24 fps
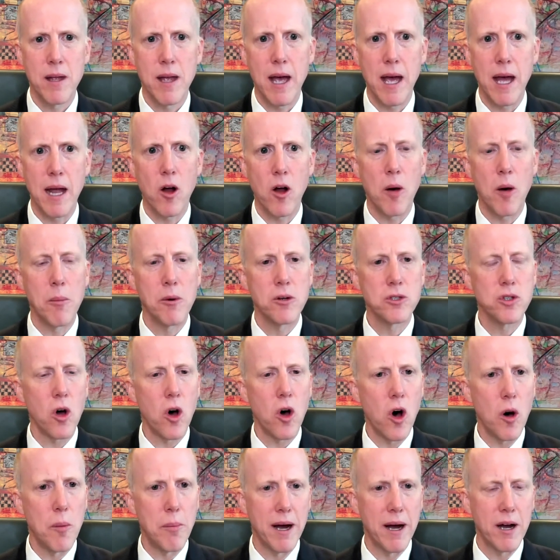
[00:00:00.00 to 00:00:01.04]
And almost
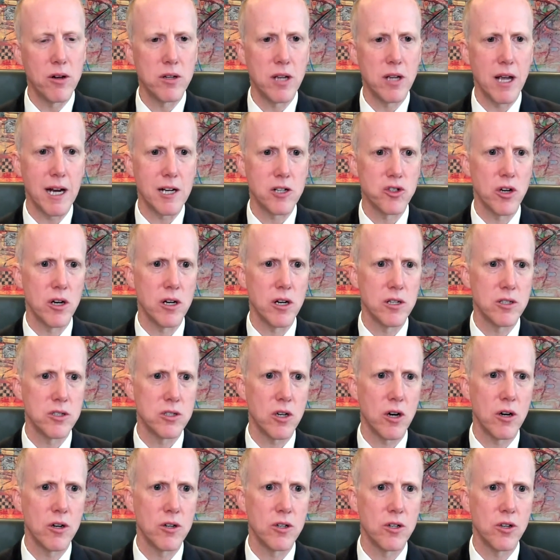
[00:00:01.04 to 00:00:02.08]
all biotech
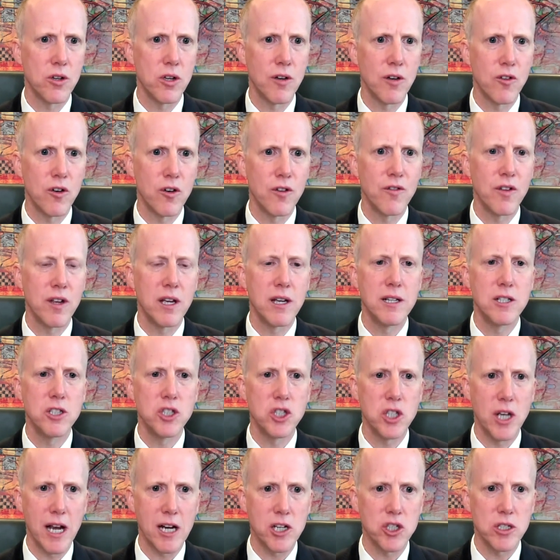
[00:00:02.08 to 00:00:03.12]
drugs are delivered via
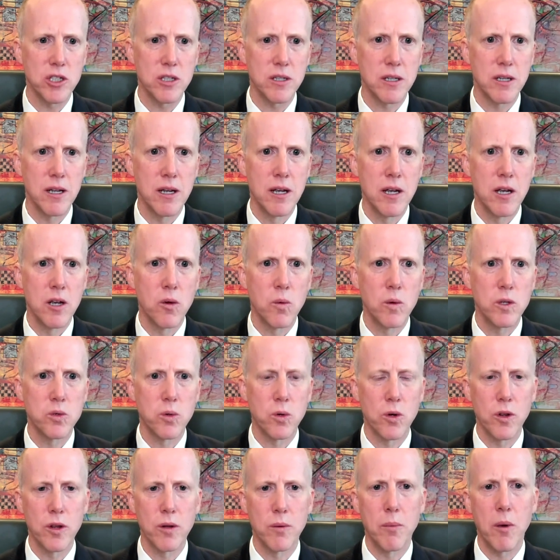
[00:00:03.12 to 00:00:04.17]
injection,
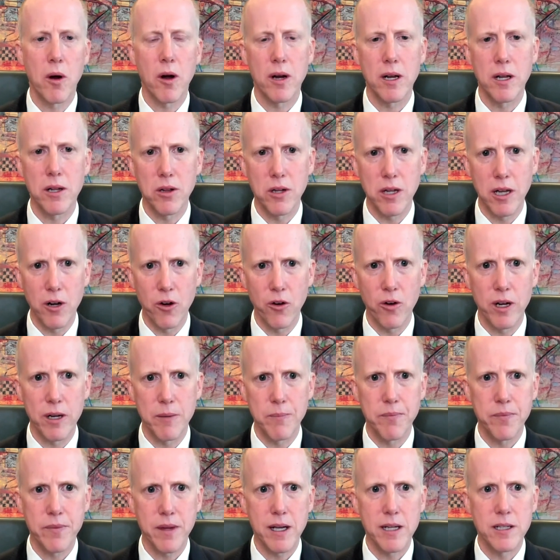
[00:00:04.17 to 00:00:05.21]
which we're the market leader
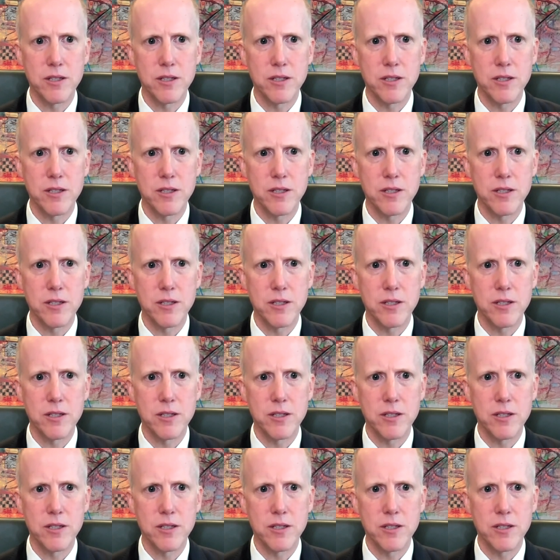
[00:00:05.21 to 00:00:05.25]
in.